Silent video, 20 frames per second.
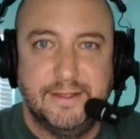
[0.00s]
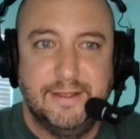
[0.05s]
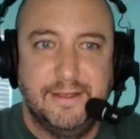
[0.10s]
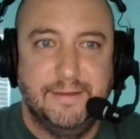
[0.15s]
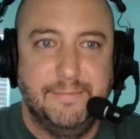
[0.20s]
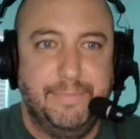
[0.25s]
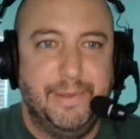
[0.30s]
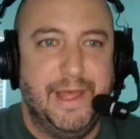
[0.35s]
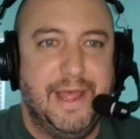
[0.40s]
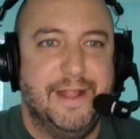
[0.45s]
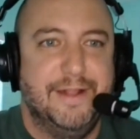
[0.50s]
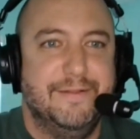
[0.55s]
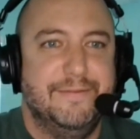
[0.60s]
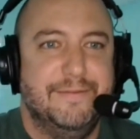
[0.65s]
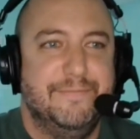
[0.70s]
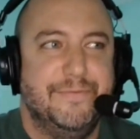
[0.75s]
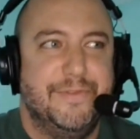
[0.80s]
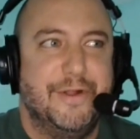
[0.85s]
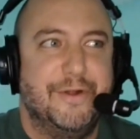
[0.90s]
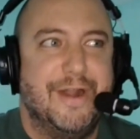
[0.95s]
but
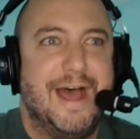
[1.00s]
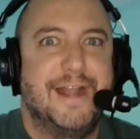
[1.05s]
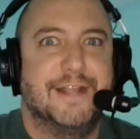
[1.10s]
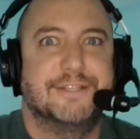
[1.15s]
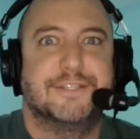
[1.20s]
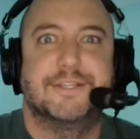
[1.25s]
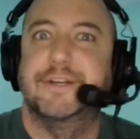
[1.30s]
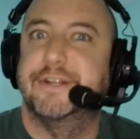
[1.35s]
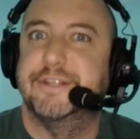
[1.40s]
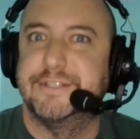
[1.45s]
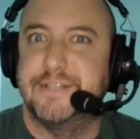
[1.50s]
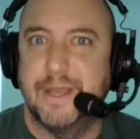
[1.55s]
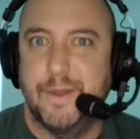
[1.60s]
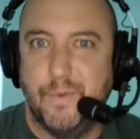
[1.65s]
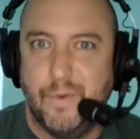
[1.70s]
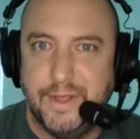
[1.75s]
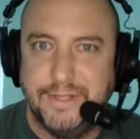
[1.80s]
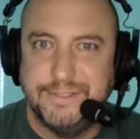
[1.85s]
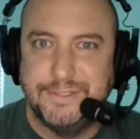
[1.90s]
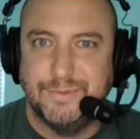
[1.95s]
they're not as good as they
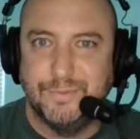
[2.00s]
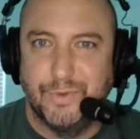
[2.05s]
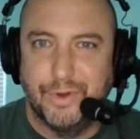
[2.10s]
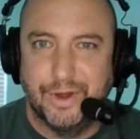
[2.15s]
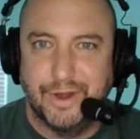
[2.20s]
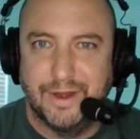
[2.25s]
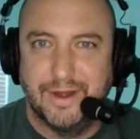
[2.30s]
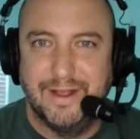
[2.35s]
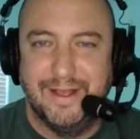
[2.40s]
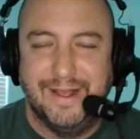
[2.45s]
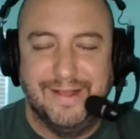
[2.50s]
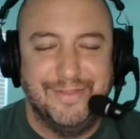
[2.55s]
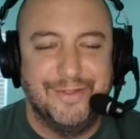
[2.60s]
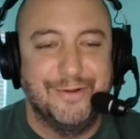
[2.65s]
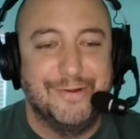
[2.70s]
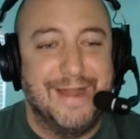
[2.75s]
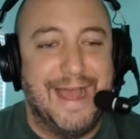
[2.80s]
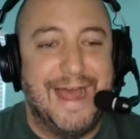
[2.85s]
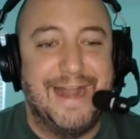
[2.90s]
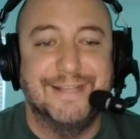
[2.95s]
once were, and they're
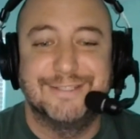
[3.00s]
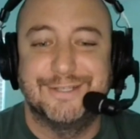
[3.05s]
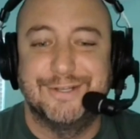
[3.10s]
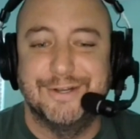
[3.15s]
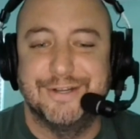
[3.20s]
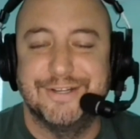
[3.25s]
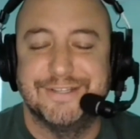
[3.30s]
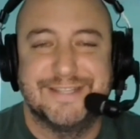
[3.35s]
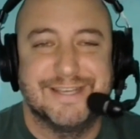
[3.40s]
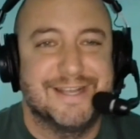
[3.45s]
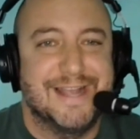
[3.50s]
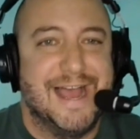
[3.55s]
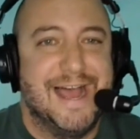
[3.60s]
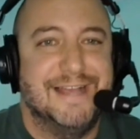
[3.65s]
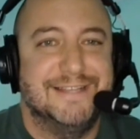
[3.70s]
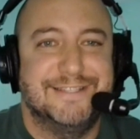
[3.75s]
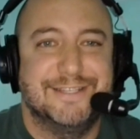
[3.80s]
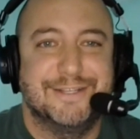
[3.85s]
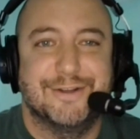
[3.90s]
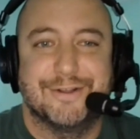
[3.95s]
not as good as the
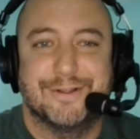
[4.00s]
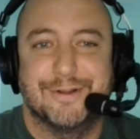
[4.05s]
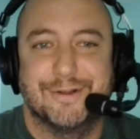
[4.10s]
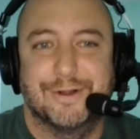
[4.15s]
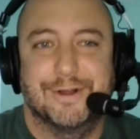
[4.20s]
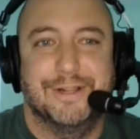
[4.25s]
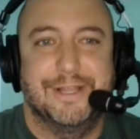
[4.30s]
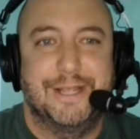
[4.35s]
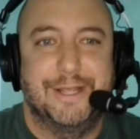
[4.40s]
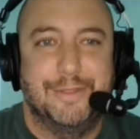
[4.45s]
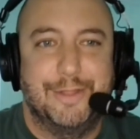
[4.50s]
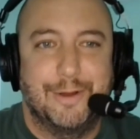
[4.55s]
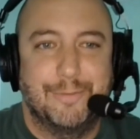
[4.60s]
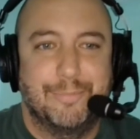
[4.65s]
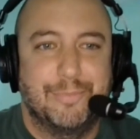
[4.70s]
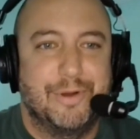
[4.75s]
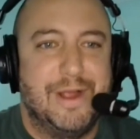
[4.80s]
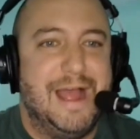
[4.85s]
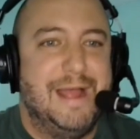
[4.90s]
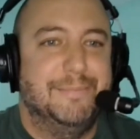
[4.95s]
guys that are currently in their
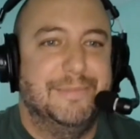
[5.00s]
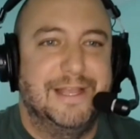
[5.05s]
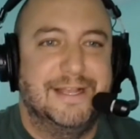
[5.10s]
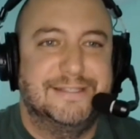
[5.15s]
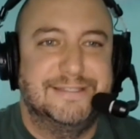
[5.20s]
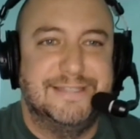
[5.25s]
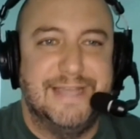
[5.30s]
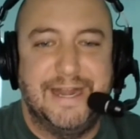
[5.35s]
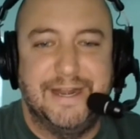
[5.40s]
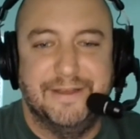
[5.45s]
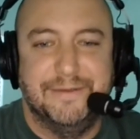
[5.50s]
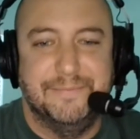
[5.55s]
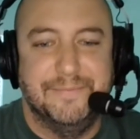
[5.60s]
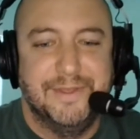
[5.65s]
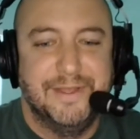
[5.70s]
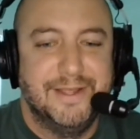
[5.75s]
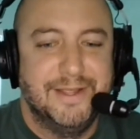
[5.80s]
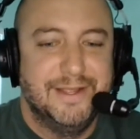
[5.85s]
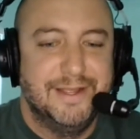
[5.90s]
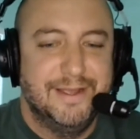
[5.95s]
prime, like Tatum
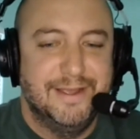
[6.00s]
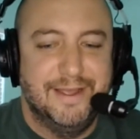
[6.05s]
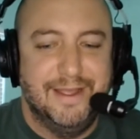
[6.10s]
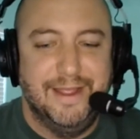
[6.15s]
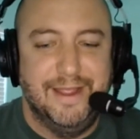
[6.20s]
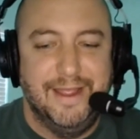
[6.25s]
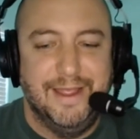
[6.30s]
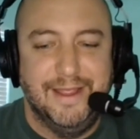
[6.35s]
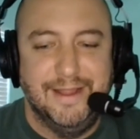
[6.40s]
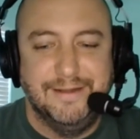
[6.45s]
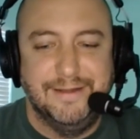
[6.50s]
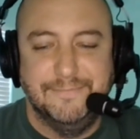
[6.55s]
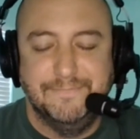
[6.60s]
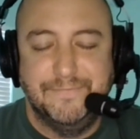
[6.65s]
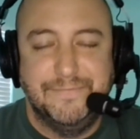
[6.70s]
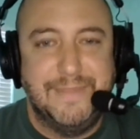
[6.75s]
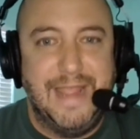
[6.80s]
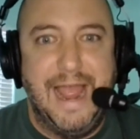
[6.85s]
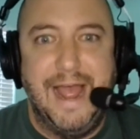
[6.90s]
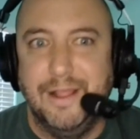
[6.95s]
and
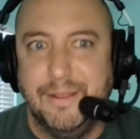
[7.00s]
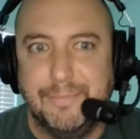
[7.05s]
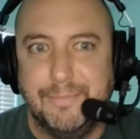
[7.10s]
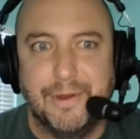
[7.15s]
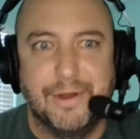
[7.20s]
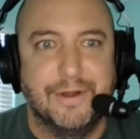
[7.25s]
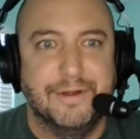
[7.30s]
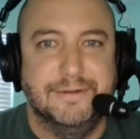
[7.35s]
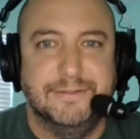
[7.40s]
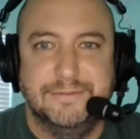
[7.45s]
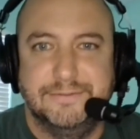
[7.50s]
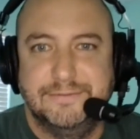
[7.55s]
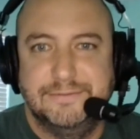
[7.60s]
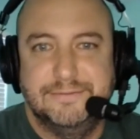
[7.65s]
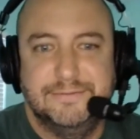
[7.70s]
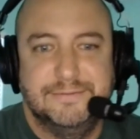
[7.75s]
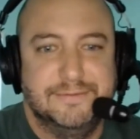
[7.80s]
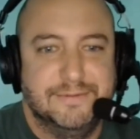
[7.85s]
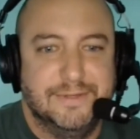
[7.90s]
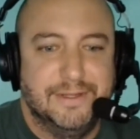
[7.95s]
Halliburton,
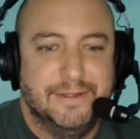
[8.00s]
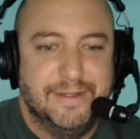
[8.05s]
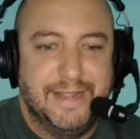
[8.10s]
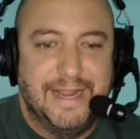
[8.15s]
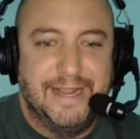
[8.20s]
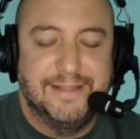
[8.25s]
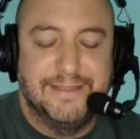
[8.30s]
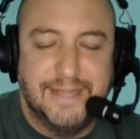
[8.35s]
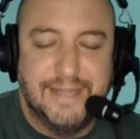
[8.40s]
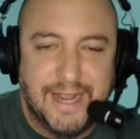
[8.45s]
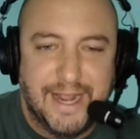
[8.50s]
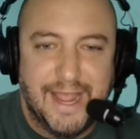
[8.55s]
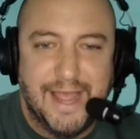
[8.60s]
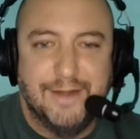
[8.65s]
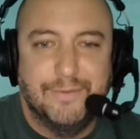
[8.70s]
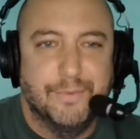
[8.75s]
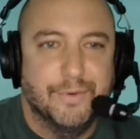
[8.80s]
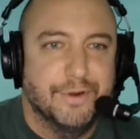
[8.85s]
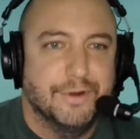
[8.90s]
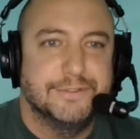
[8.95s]
Anthony
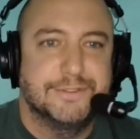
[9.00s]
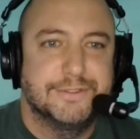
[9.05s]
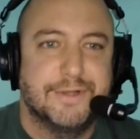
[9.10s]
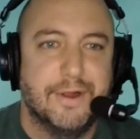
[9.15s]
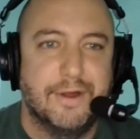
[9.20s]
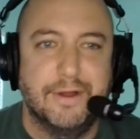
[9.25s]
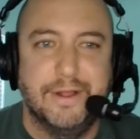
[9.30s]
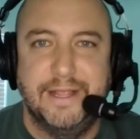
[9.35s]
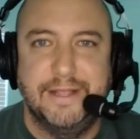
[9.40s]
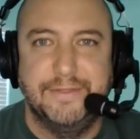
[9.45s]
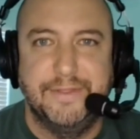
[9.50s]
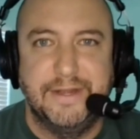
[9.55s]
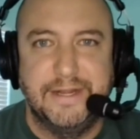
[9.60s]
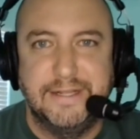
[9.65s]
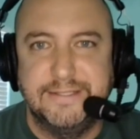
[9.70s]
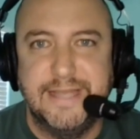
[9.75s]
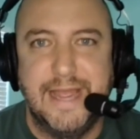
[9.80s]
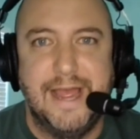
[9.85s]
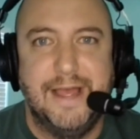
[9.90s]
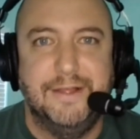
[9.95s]
Edwards, Karl Anthony
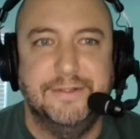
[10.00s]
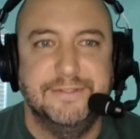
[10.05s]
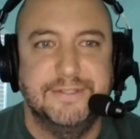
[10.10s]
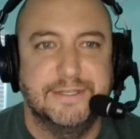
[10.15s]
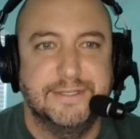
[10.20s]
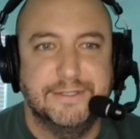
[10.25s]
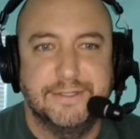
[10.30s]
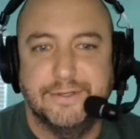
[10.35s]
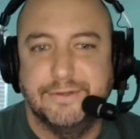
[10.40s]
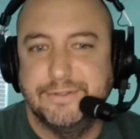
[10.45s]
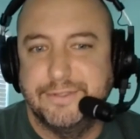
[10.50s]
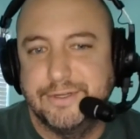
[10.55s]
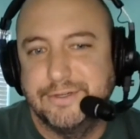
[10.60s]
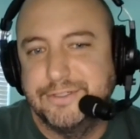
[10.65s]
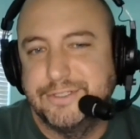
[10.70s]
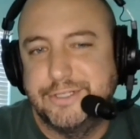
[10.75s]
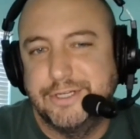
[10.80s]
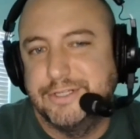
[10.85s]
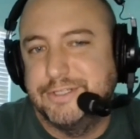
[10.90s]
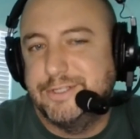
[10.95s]
Towns.
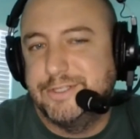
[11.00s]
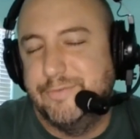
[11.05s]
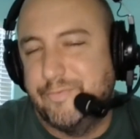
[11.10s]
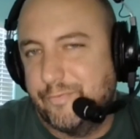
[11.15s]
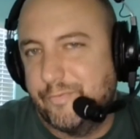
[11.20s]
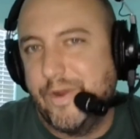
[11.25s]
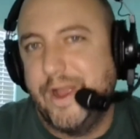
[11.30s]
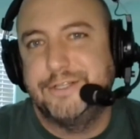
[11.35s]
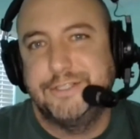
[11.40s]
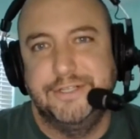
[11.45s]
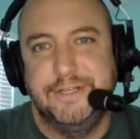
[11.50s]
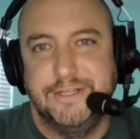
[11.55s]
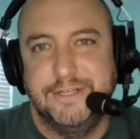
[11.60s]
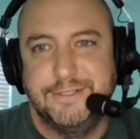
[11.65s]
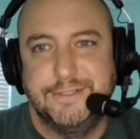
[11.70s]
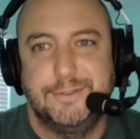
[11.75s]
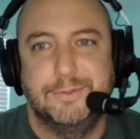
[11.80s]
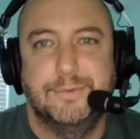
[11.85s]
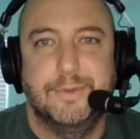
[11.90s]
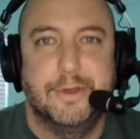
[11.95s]
There's just a
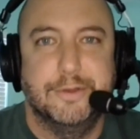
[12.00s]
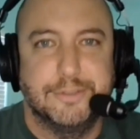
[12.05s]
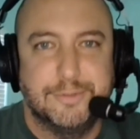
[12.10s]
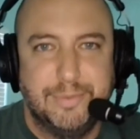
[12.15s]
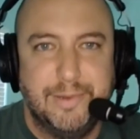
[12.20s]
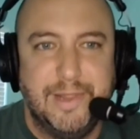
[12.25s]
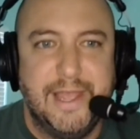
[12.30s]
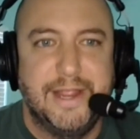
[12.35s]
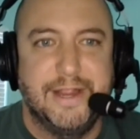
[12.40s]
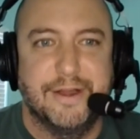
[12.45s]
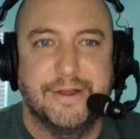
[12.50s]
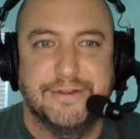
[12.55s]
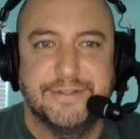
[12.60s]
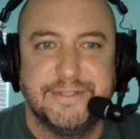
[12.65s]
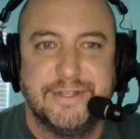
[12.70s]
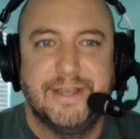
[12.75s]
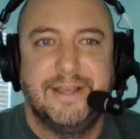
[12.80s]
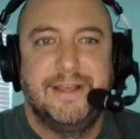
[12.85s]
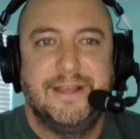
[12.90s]
freshness to those players.